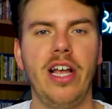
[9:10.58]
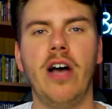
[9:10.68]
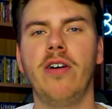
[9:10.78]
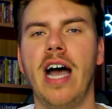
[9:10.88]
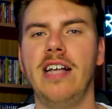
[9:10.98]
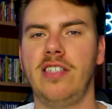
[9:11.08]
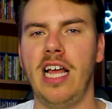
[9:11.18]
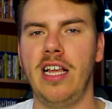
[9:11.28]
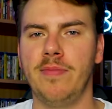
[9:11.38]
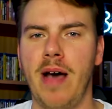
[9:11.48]
there you go, guys.
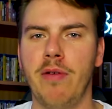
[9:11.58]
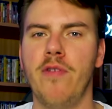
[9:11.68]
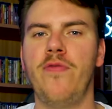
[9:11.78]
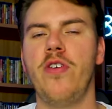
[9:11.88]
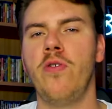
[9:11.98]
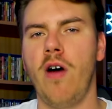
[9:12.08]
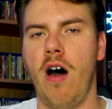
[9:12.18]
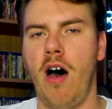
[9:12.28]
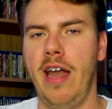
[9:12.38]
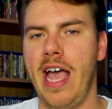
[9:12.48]
That is my review
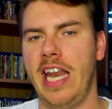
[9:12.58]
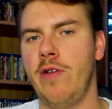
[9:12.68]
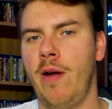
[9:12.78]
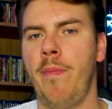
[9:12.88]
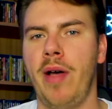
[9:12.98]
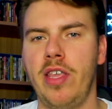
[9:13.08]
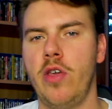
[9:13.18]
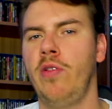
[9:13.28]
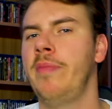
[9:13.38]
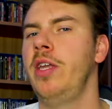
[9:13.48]
on Anyone But
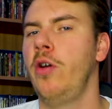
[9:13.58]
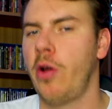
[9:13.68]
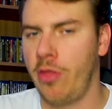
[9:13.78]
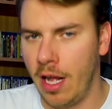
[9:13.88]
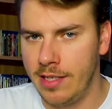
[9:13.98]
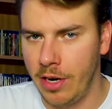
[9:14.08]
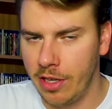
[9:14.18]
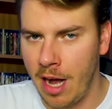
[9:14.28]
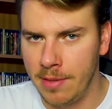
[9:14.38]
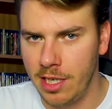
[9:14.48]
You. Let me know your thoughts down in
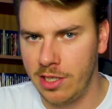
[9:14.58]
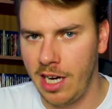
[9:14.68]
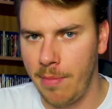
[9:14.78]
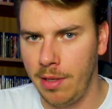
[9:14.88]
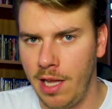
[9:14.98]
the comment section down